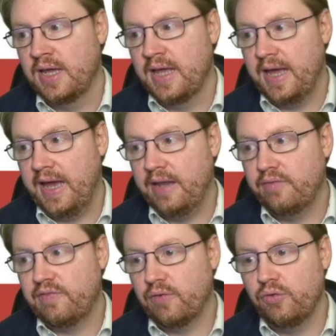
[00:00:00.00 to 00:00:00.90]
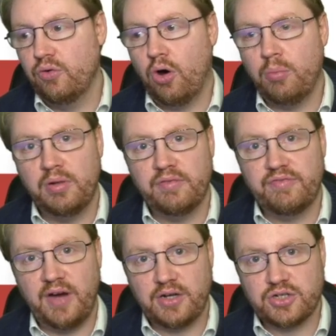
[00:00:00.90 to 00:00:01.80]
and for normal
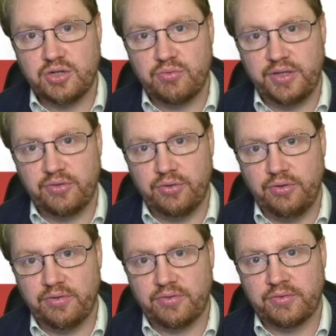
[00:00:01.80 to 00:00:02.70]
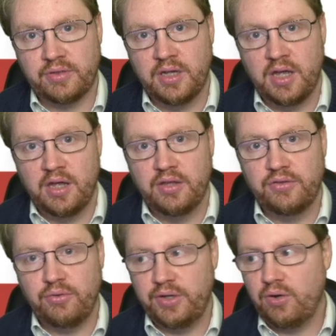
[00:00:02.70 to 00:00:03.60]
function returns.
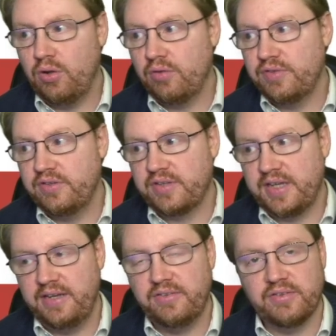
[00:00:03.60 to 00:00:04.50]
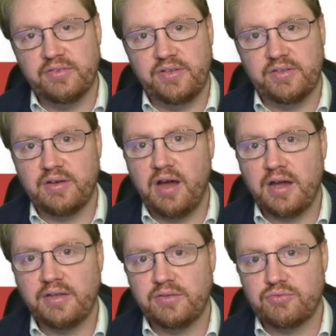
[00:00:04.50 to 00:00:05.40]
So in all of these cases, the
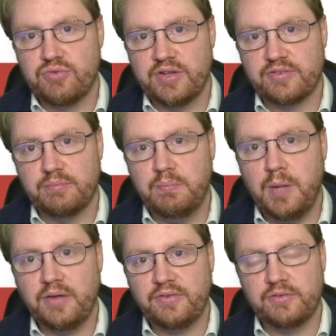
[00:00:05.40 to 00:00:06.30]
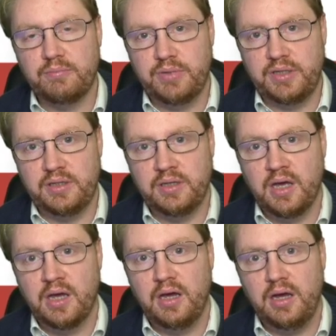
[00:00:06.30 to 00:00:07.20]
target address must be
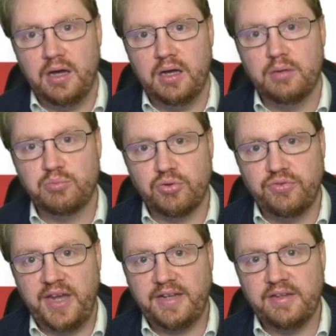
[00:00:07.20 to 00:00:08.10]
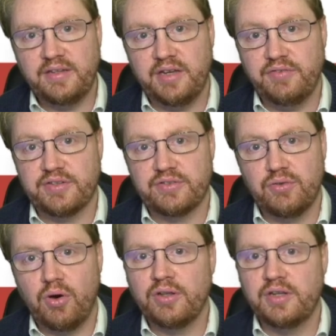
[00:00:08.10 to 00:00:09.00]
protected. If it's
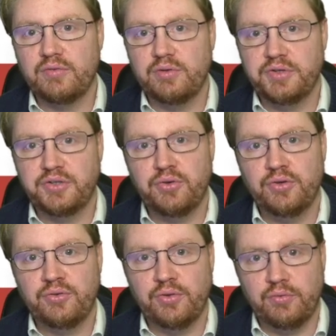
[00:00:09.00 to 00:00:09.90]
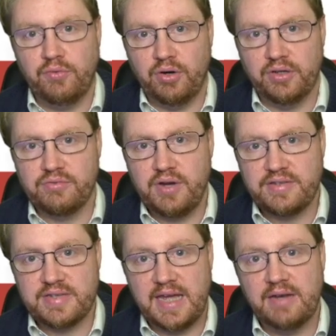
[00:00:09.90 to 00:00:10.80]
not, it will return to the wrong
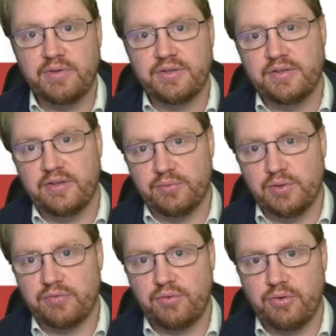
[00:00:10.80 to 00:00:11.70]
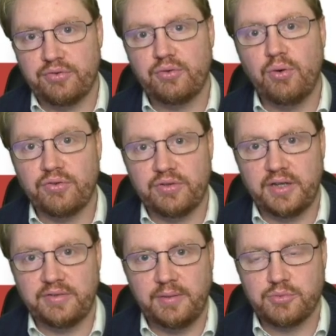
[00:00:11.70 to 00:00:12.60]
address, and this will of course cause an
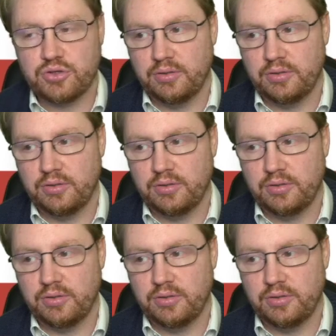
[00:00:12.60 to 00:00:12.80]
exception.